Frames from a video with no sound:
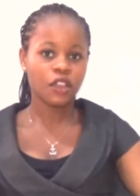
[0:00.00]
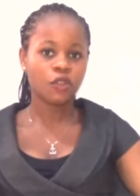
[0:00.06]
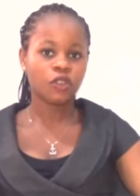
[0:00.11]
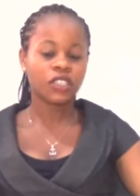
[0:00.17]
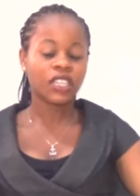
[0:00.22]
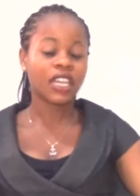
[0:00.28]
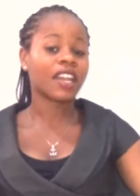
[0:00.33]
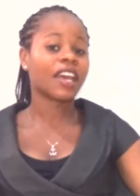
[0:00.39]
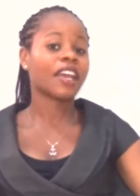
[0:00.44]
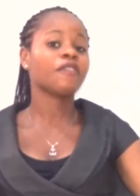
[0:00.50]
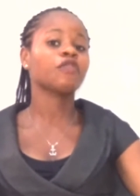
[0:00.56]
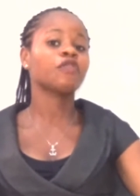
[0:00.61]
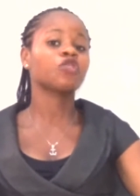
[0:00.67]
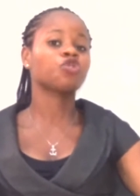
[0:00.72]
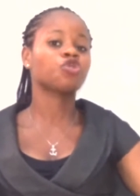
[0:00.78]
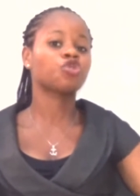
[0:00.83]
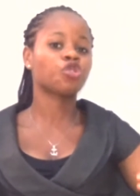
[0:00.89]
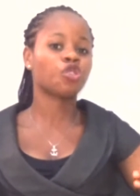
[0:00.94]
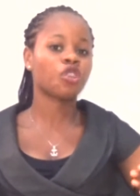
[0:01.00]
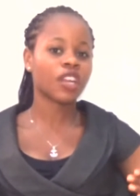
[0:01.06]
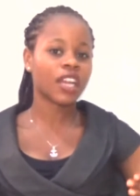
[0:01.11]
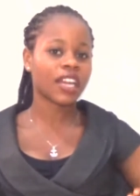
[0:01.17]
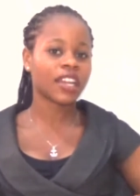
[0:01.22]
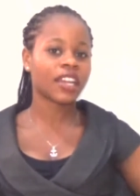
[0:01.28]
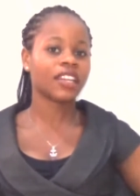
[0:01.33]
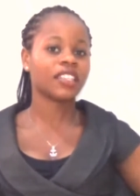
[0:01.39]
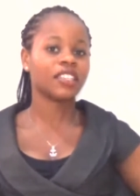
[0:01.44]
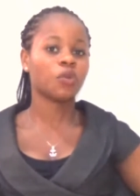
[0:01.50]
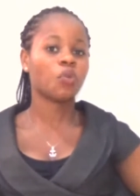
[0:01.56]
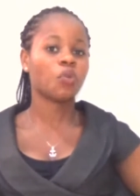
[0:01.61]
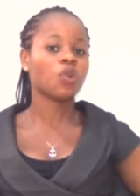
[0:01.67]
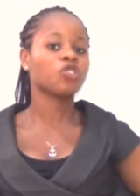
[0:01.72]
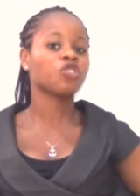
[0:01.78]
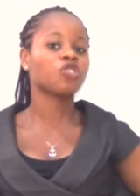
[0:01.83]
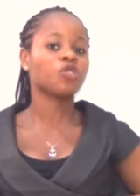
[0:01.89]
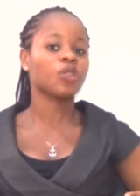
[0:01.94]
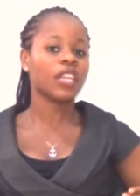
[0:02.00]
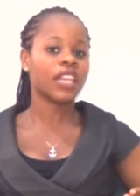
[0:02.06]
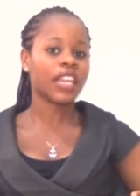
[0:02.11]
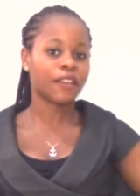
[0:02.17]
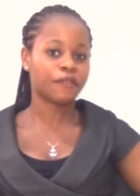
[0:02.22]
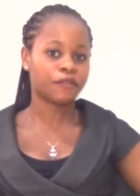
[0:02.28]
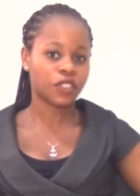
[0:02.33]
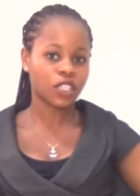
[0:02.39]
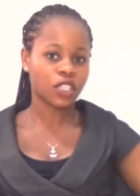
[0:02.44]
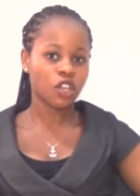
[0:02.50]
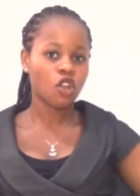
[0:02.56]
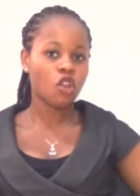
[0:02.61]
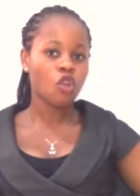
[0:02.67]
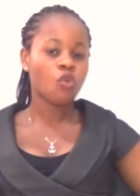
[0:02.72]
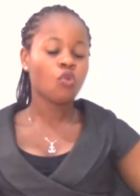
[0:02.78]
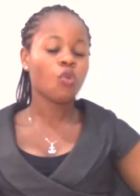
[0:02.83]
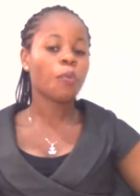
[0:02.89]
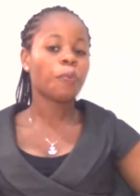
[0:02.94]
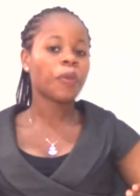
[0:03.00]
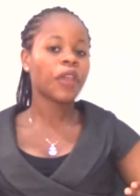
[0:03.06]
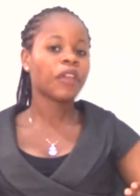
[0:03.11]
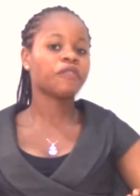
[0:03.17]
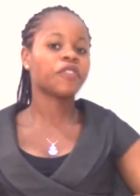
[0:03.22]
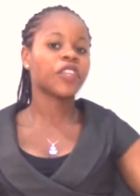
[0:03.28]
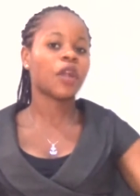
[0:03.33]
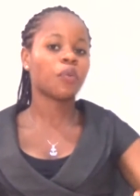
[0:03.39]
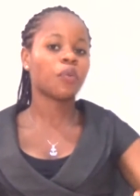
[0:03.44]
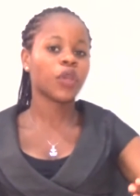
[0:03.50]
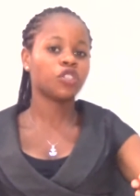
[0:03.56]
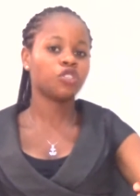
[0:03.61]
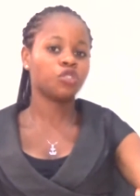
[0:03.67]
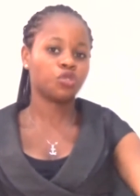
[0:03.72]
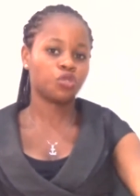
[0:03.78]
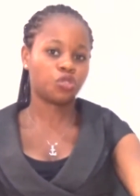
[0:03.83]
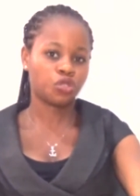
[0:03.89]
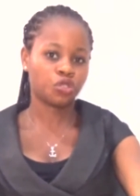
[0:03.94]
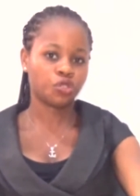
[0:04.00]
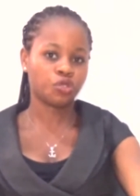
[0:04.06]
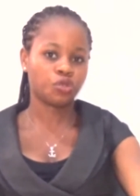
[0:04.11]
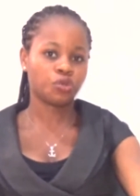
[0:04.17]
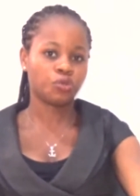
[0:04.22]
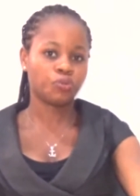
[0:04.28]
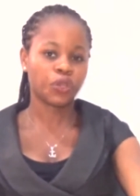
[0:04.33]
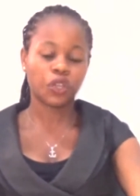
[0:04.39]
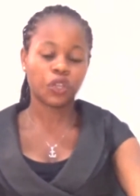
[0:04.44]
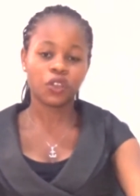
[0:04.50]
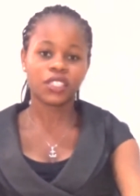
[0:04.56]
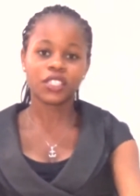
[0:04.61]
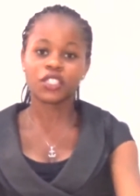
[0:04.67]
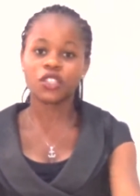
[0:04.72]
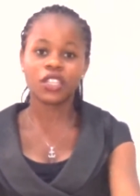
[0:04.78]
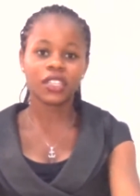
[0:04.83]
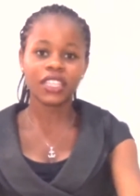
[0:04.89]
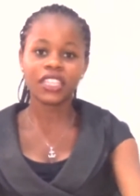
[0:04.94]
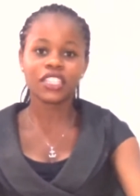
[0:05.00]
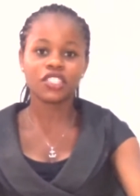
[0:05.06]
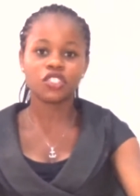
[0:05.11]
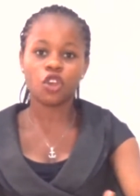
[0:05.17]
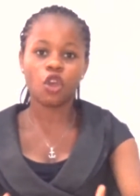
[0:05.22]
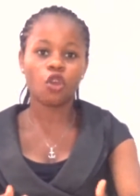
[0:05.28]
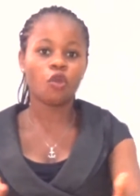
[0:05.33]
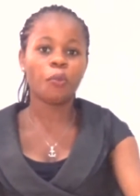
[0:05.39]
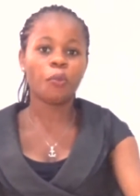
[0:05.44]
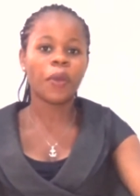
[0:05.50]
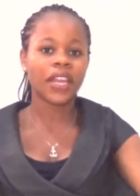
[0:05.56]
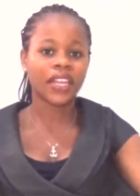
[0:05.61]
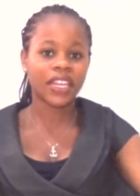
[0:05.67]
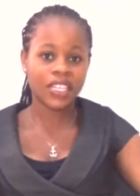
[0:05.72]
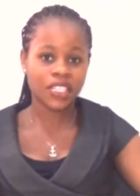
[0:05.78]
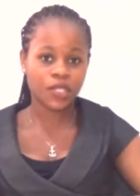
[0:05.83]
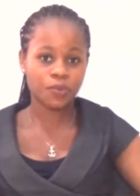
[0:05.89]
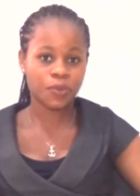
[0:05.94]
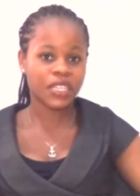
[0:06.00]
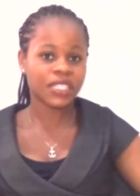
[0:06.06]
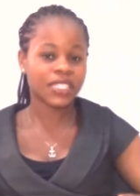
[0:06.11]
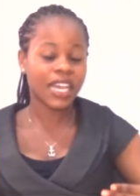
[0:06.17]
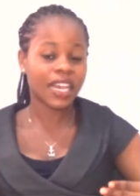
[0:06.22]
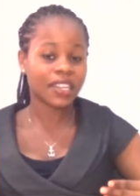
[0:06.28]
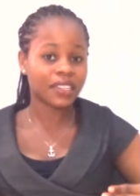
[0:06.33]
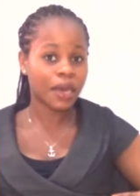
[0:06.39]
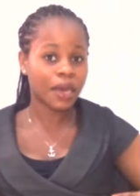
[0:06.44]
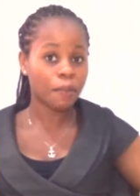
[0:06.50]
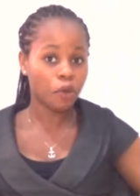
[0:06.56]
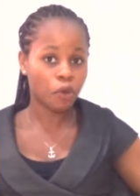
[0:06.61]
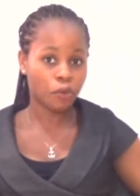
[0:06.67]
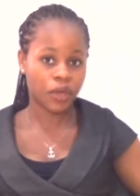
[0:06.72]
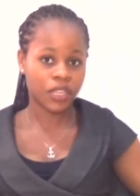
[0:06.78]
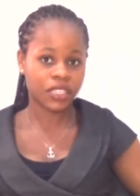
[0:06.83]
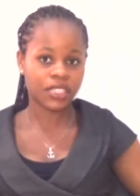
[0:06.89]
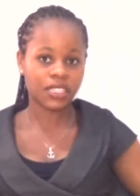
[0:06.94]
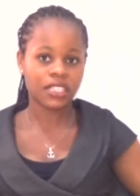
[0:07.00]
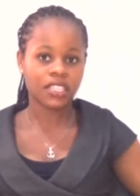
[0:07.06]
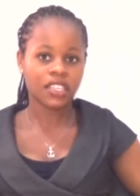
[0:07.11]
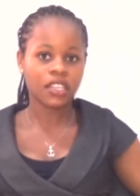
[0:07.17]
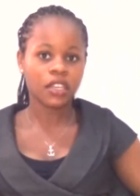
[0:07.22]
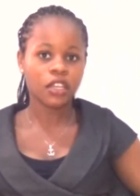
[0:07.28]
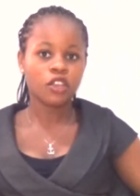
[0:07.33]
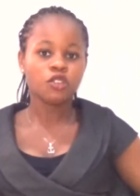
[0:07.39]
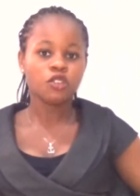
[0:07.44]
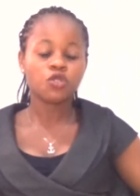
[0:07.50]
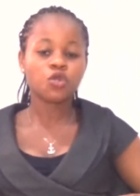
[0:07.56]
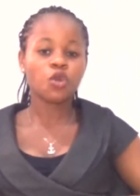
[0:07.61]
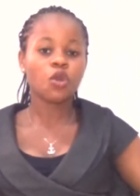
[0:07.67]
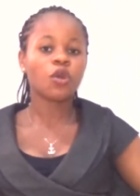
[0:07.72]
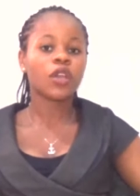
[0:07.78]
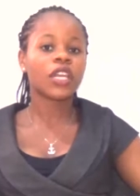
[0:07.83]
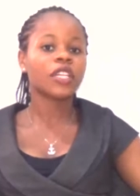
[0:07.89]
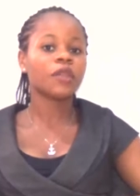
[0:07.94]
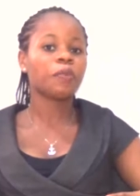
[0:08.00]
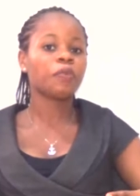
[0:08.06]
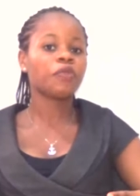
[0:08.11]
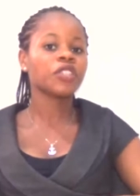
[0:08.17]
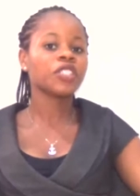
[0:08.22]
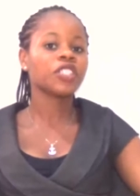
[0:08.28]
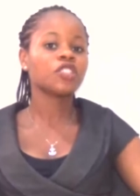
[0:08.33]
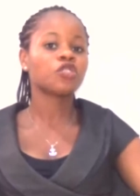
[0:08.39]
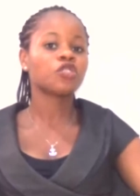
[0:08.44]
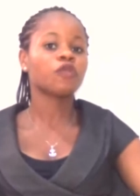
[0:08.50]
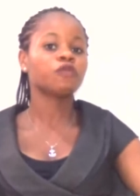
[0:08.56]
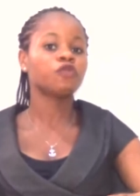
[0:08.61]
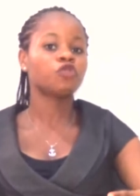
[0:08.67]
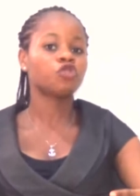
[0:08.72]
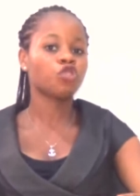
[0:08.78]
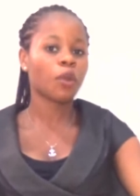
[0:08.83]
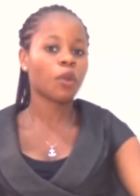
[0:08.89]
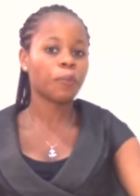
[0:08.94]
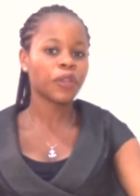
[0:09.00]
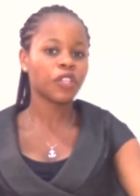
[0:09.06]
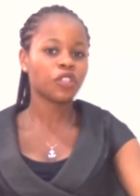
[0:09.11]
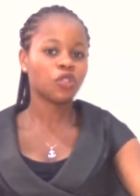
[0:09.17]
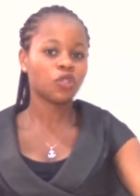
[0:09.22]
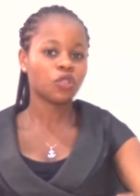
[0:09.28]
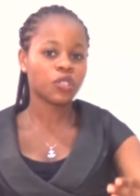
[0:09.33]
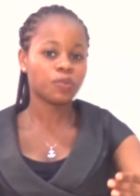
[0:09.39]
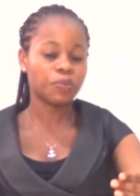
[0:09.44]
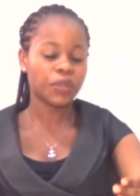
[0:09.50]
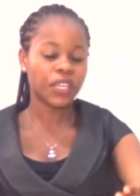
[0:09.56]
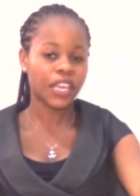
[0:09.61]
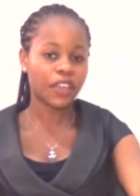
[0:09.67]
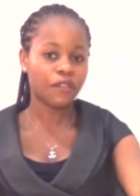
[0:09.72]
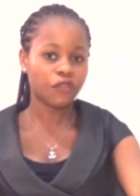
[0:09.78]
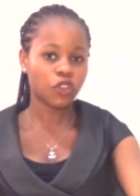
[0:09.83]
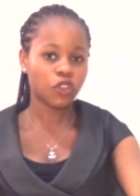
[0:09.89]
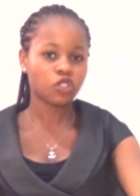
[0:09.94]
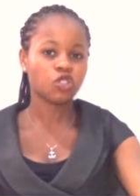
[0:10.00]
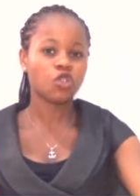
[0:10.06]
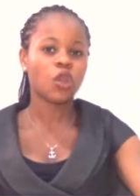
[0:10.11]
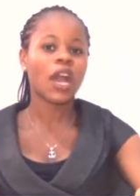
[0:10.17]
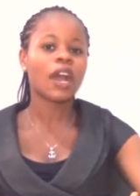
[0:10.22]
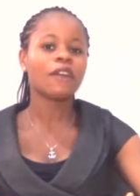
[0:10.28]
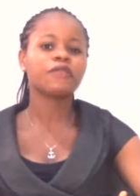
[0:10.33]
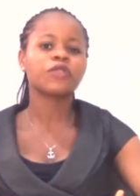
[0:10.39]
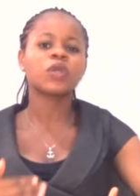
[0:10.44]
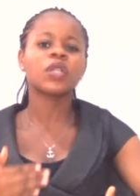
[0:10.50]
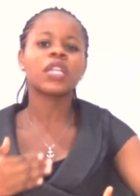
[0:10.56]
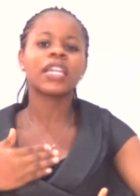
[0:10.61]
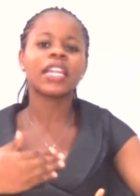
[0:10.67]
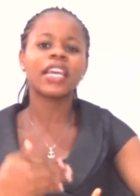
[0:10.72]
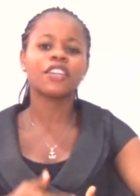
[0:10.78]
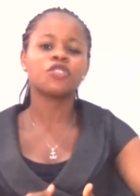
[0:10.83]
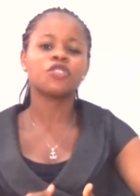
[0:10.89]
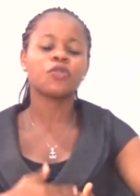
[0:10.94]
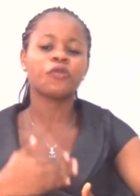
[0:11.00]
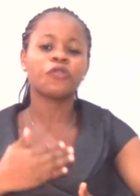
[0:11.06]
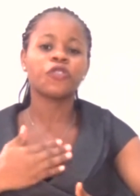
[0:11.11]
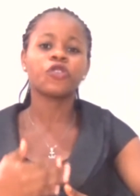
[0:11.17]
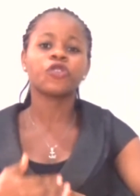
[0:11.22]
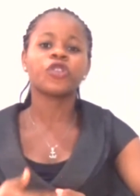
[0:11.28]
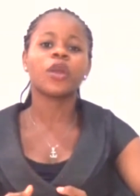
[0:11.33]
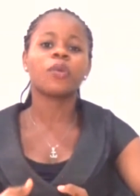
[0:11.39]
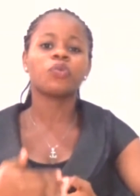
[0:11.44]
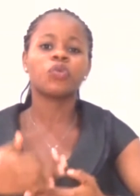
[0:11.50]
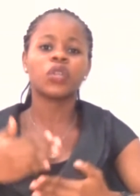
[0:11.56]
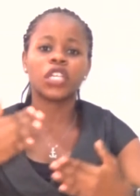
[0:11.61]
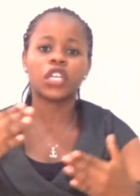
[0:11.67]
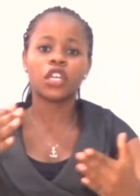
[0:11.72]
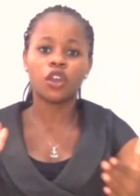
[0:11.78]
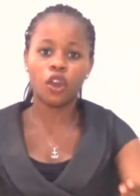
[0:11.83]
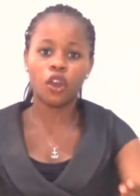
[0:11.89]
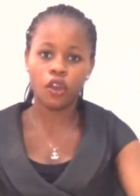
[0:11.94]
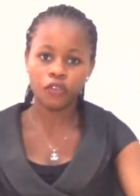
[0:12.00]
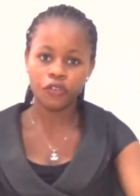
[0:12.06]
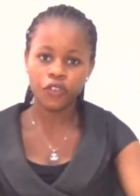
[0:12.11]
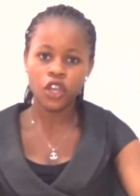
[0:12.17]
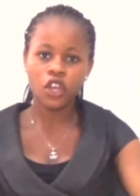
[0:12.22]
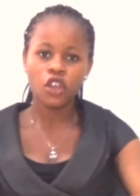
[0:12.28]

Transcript: that are even stronger than the ones you left will pave their way through to you, because nothing is occupying that space at that moment. So in process of dropping those behaviors, you have to learn to fill them with love,